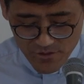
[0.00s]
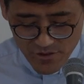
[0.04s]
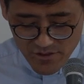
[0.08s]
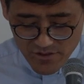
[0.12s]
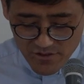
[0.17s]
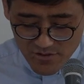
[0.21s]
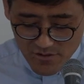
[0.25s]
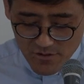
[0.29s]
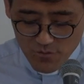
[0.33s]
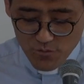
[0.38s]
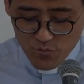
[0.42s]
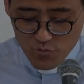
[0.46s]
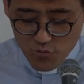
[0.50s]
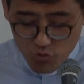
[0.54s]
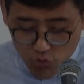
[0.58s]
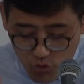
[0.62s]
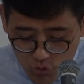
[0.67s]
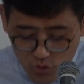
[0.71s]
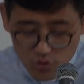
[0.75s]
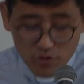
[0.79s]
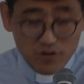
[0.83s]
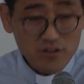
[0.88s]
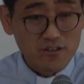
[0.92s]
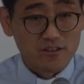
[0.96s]
Church, the
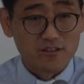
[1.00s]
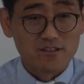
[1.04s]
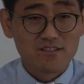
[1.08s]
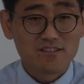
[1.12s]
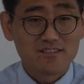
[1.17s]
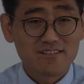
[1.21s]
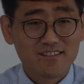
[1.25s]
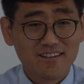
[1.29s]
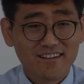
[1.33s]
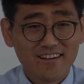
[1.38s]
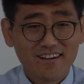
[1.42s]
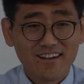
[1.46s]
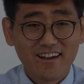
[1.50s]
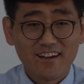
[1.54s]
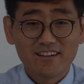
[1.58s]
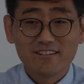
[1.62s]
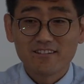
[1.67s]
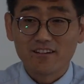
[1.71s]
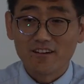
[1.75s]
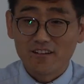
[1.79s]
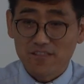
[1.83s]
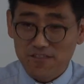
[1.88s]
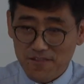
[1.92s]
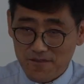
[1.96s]
rulers
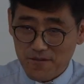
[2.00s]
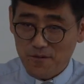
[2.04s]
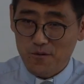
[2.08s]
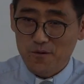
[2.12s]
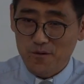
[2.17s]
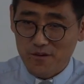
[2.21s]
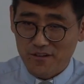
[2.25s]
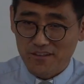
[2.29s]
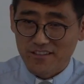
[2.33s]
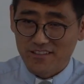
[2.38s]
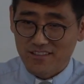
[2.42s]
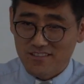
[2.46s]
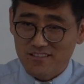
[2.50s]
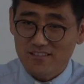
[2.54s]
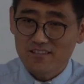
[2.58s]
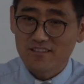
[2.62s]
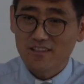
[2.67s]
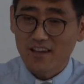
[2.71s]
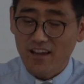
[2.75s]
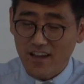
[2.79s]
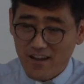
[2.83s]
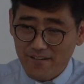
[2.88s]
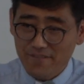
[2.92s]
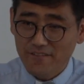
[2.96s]
and the
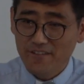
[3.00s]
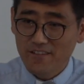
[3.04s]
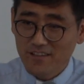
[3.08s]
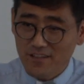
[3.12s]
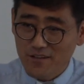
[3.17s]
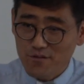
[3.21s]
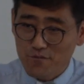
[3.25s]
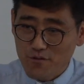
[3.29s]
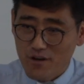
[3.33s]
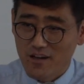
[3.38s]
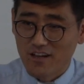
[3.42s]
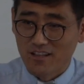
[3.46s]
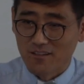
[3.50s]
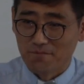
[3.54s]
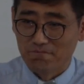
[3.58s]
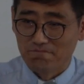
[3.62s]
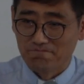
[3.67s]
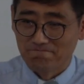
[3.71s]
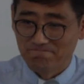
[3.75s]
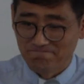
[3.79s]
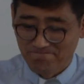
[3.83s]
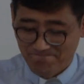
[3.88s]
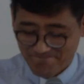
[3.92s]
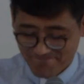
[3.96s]
authorities in the heavenly
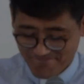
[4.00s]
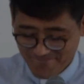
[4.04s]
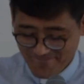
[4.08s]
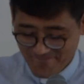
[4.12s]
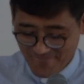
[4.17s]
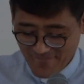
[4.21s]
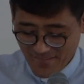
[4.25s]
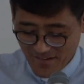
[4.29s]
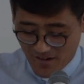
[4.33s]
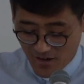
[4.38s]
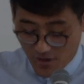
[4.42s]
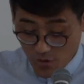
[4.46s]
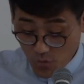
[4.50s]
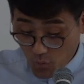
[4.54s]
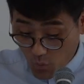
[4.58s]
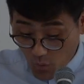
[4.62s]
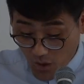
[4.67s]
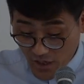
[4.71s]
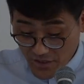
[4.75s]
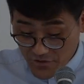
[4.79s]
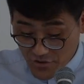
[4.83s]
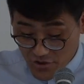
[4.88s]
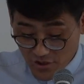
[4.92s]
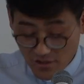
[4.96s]
realm are
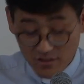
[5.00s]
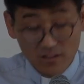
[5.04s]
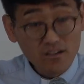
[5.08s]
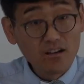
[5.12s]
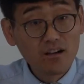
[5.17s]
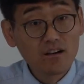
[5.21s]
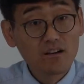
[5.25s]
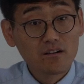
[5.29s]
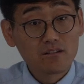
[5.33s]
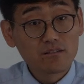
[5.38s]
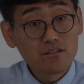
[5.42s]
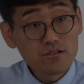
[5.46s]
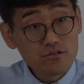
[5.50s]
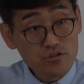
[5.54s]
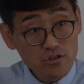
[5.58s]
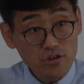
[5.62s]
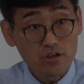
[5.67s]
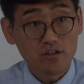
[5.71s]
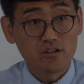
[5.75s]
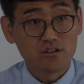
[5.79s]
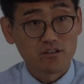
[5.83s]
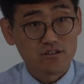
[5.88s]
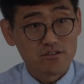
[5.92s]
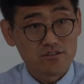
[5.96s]
watching the
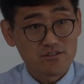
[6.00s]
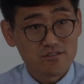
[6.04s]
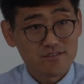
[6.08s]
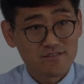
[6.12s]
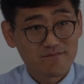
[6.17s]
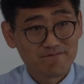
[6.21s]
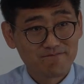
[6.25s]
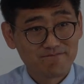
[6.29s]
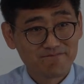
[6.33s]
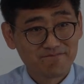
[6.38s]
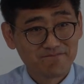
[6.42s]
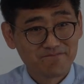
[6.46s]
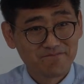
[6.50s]
church.